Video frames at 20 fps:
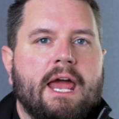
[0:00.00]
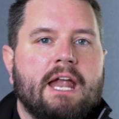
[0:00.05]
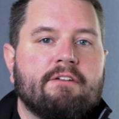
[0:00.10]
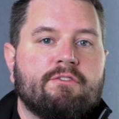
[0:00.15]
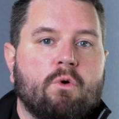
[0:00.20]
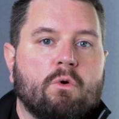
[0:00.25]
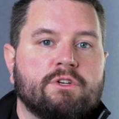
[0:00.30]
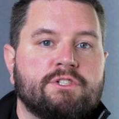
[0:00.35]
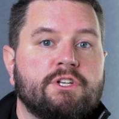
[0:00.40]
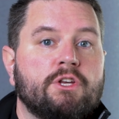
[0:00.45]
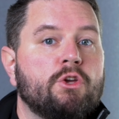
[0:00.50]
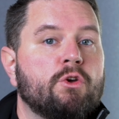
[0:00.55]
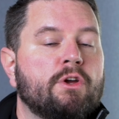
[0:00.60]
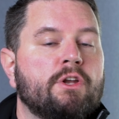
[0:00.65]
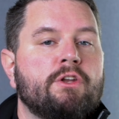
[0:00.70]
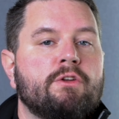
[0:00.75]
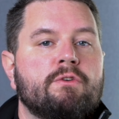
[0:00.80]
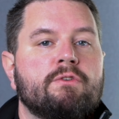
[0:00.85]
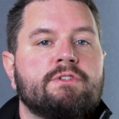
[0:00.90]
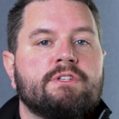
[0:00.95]
And of course, you
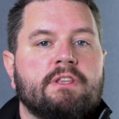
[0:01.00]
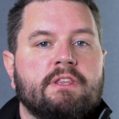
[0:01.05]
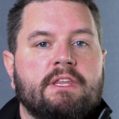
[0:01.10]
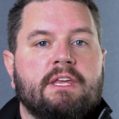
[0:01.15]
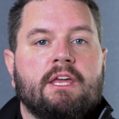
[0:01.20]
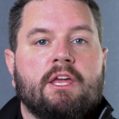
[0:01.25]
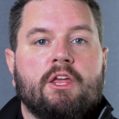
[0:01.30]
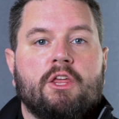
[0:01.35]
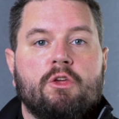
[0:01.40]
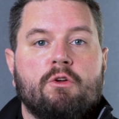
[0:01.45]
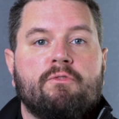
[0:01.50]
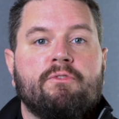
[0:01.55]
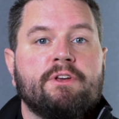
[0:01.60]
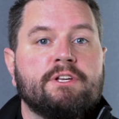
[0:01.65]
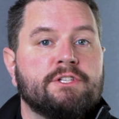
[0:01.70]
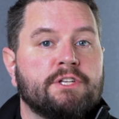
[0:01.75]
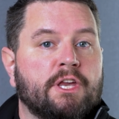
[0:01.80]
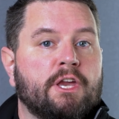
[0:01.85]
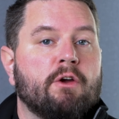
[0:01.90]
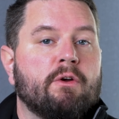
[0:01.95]
can use the Eufy
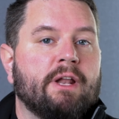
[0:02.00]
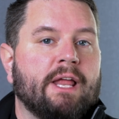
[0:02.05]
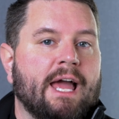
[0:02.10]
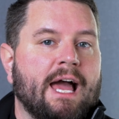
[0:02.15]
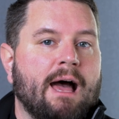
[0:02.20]
security